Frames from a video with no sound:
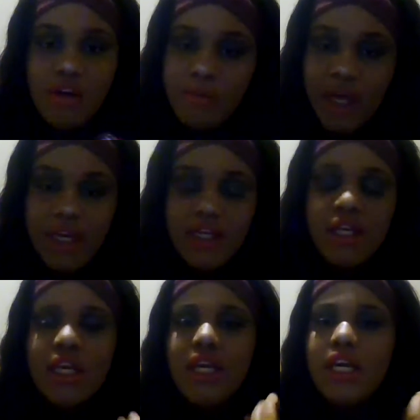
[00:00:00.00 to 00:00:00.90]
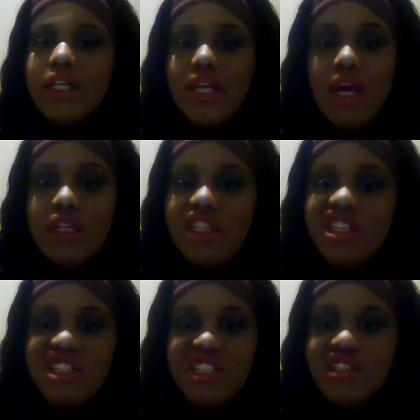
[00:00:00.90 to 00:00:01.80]
whole body is honestly
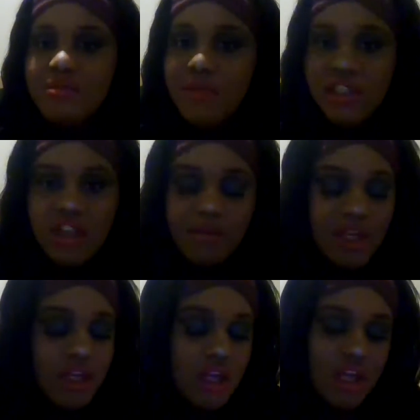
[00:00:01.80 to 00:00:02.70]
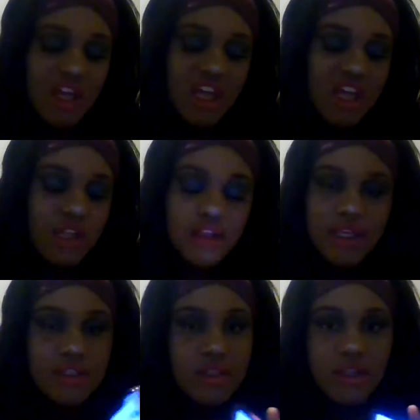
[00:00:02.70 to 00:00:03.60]
just my stomach.
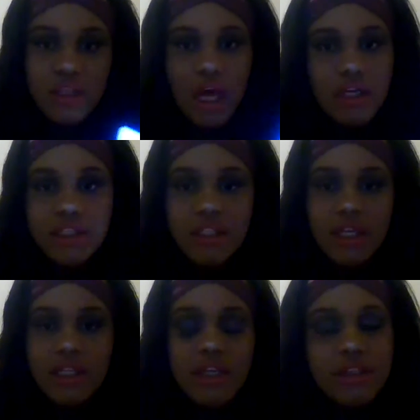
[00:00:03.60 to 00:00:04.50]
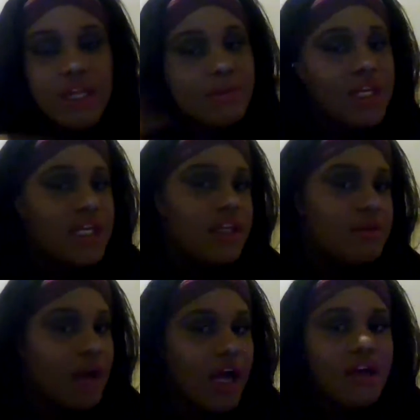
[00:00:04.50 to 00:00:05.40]
That's honestly nothing else. I
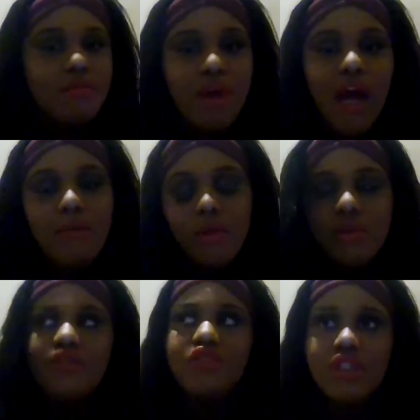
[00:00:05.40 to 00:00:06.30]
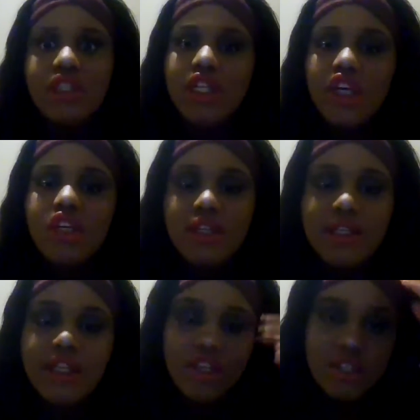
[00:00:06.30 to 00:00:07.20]
mean, really? I could probably wish for
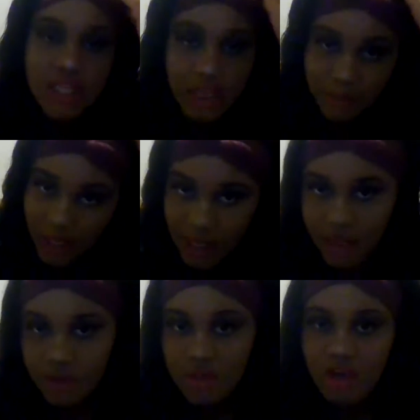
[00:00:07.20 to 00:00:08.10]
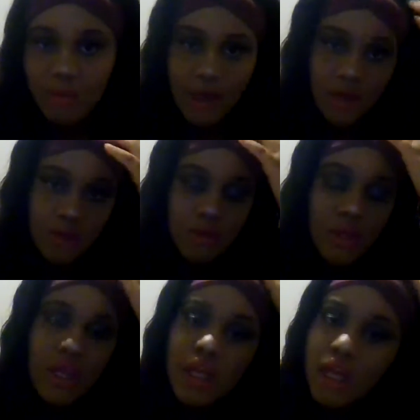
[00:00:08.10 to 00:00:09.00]
clear skin, but I kind of do that too. On my own.